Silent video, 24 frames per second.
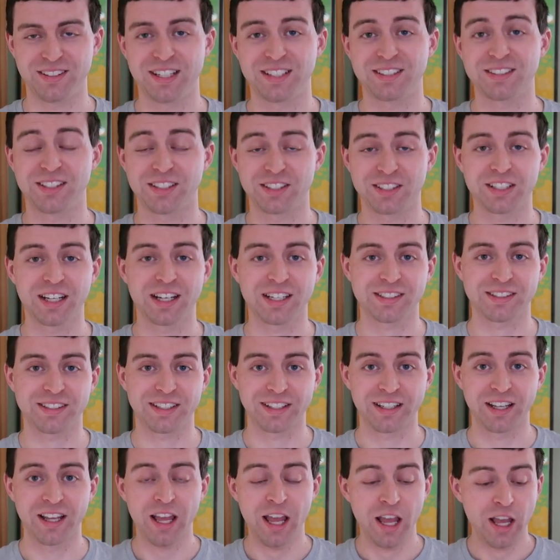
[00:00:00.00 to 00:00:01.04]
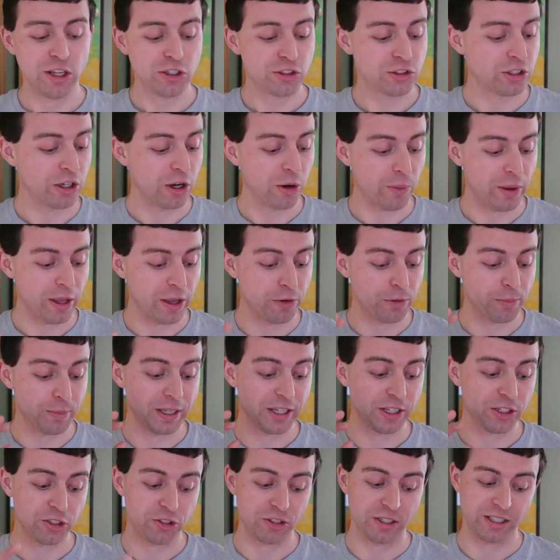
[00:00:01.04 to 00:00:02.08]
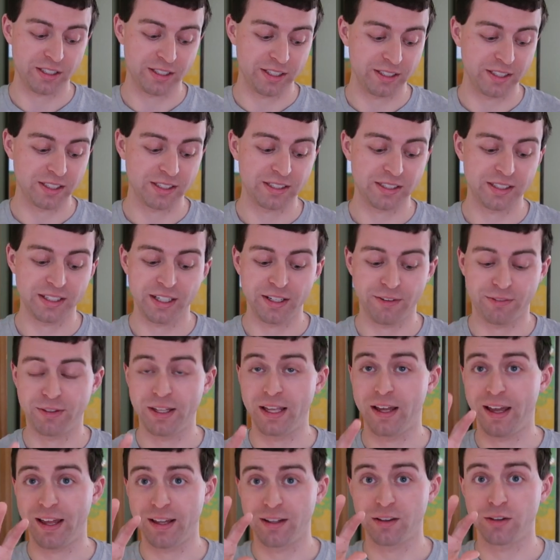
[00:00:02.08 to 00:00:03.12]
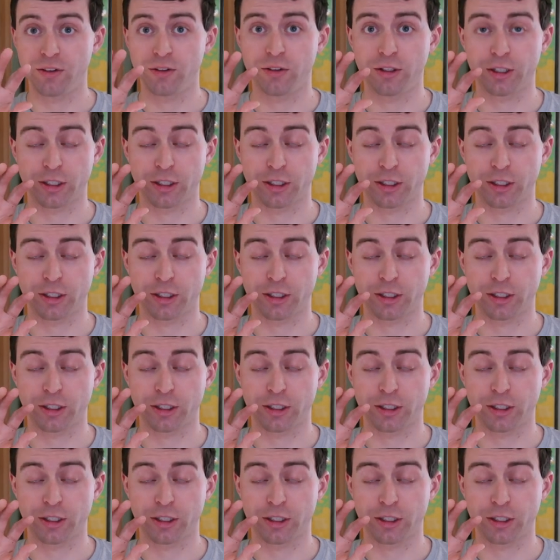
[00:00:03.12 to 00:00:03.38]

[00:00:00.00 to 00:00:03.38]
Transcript: disgusting. So it would be interesting to see if that